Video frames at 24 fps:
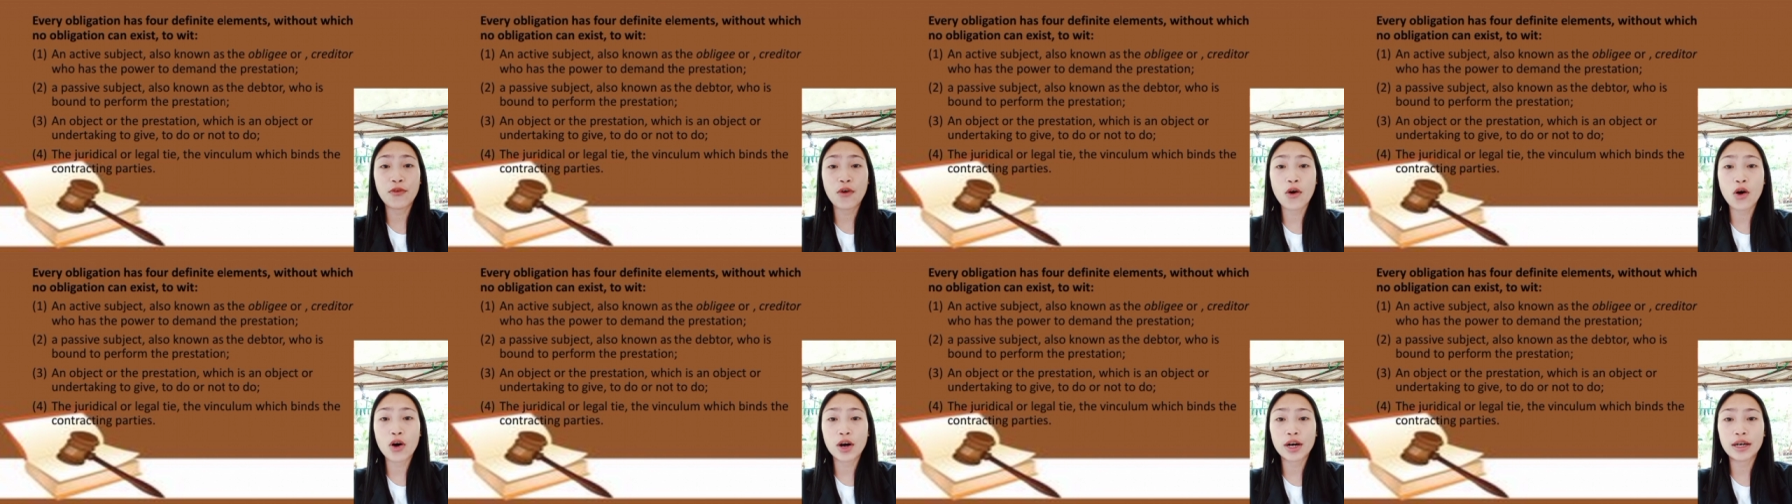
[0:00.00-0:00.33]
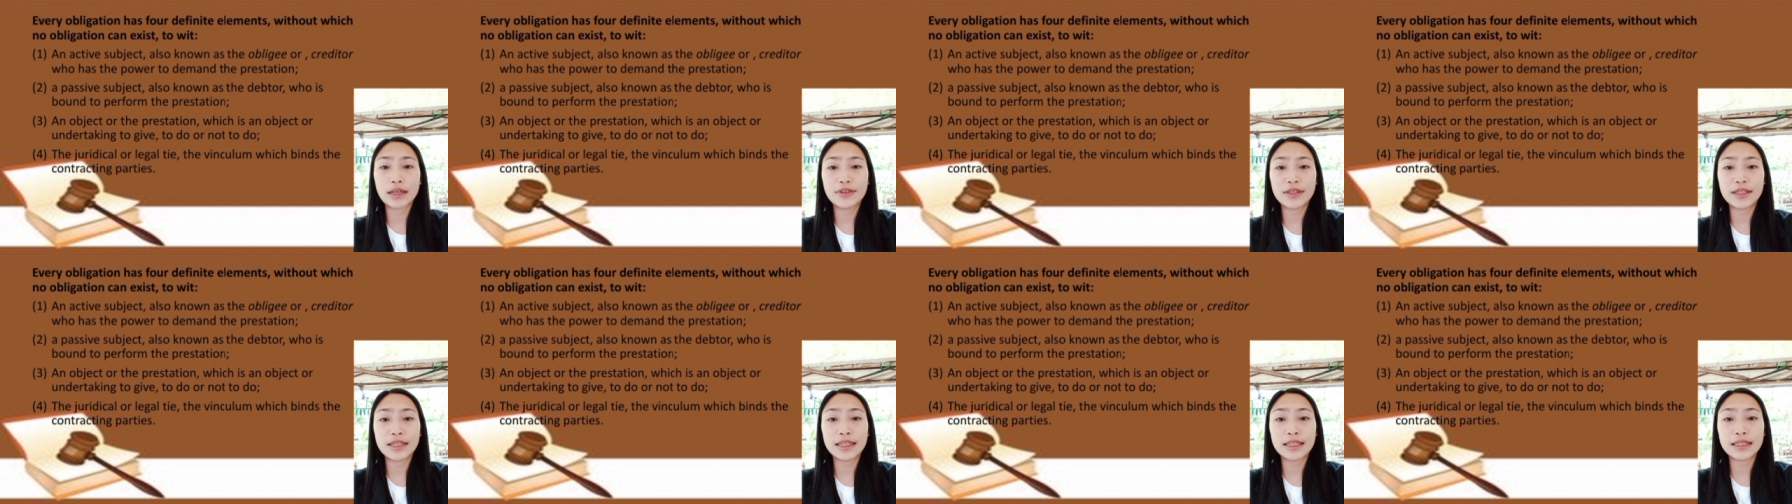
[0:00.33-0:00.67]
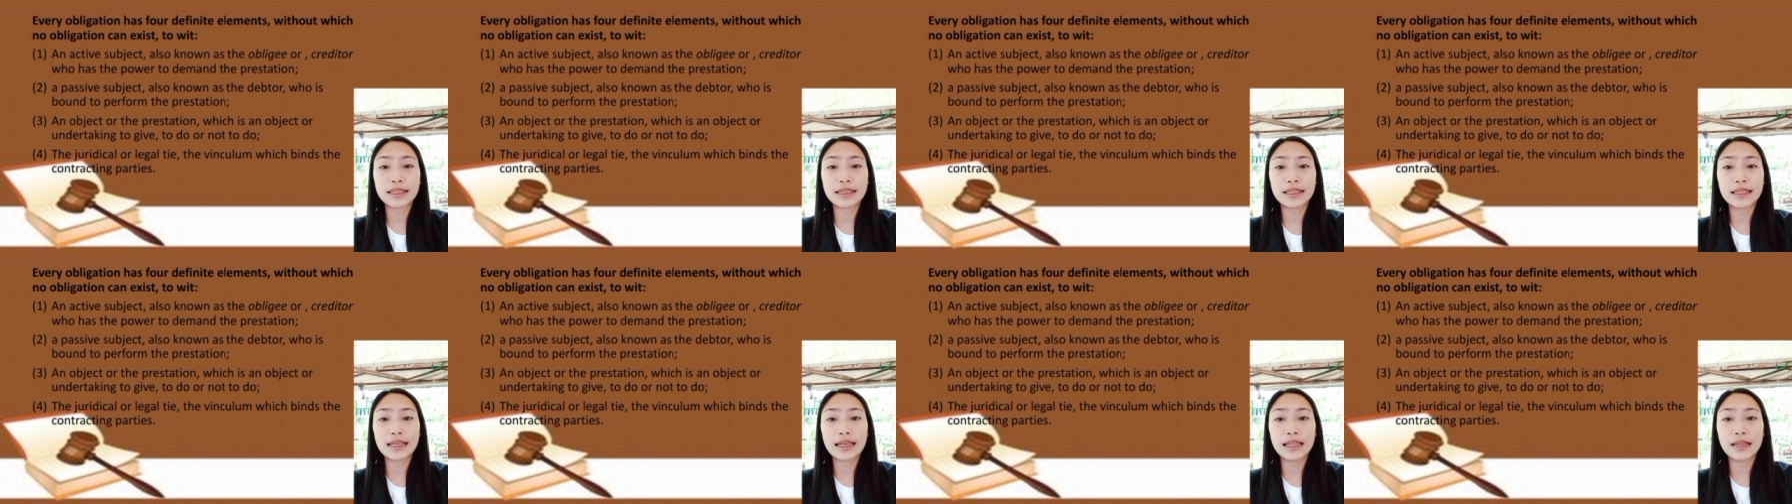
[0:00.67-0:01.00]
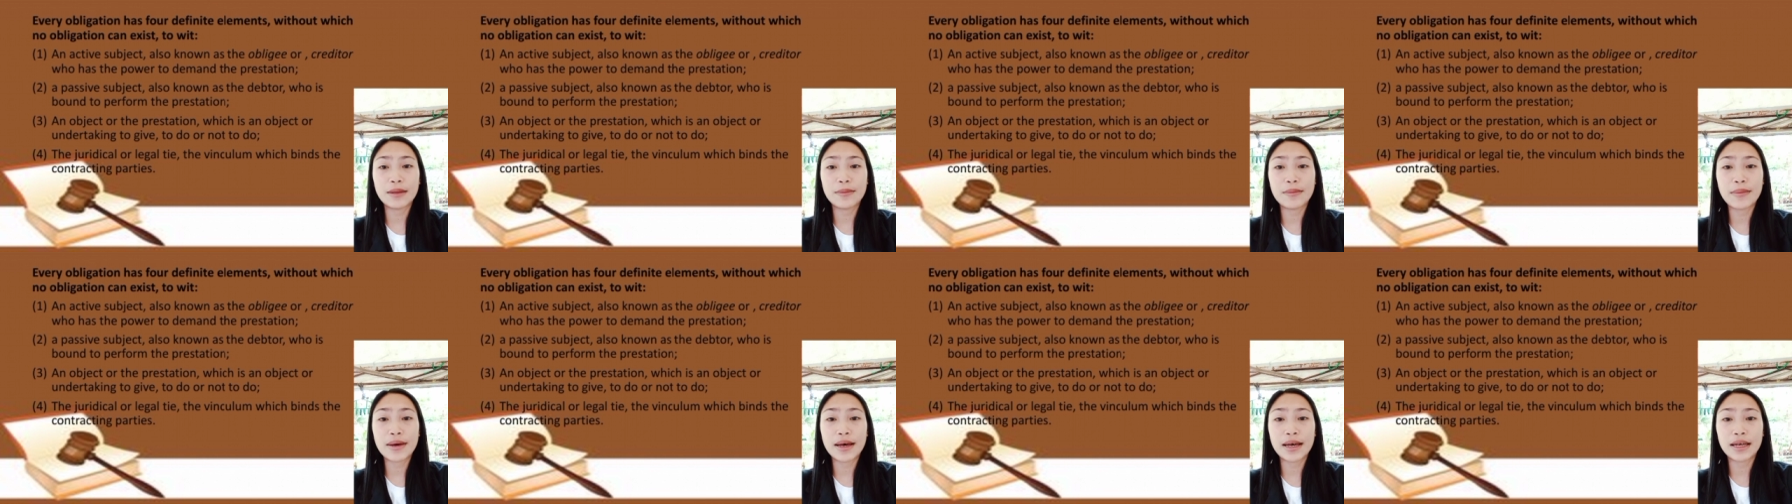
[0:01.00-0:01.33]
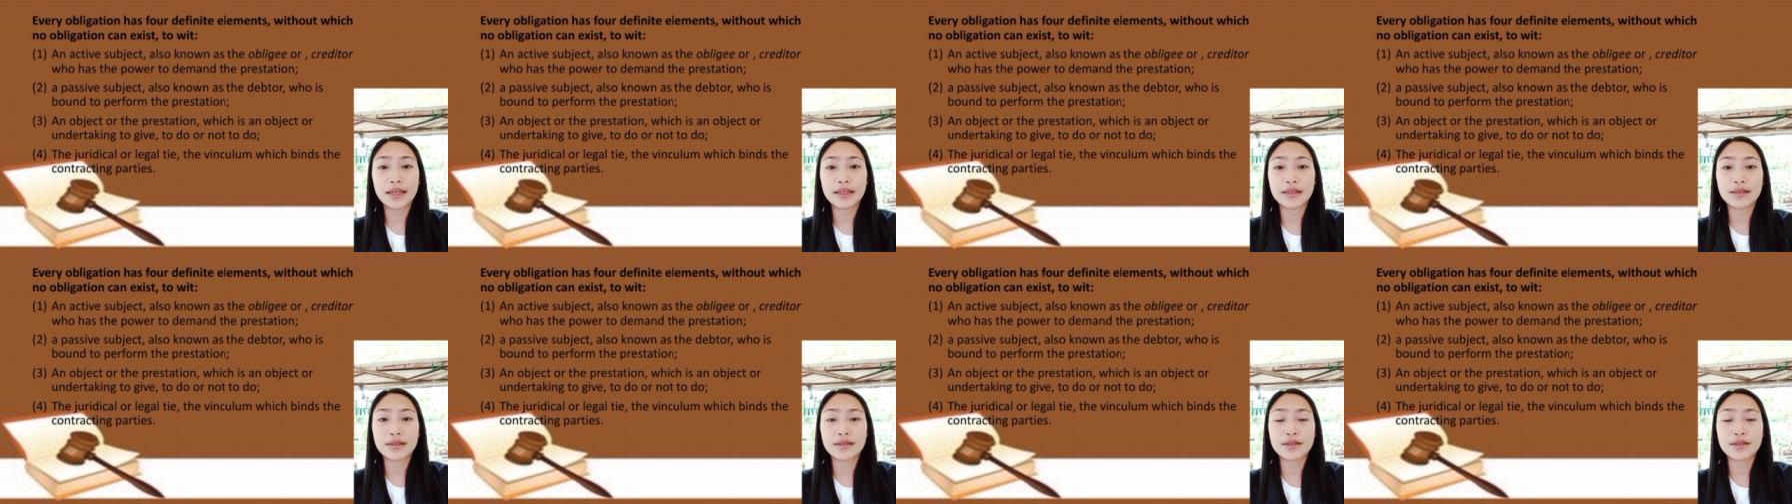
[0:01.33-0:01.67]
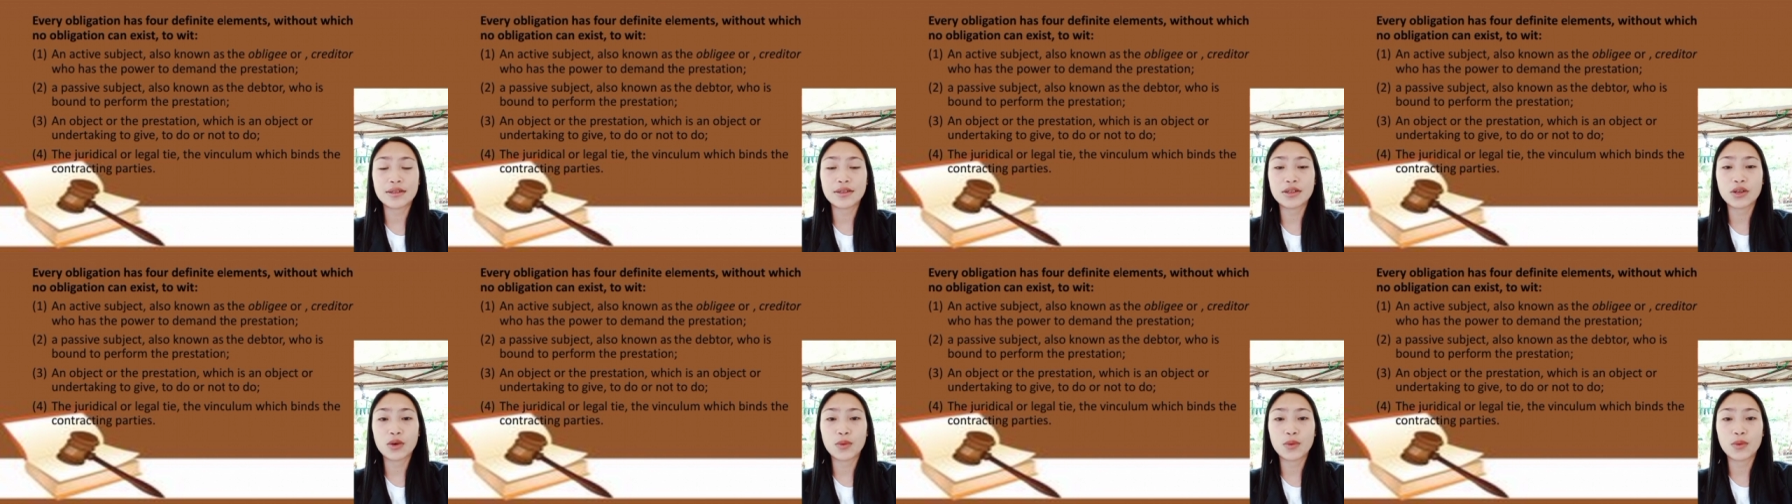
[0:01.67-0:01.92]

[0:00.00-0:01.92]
four definite elements,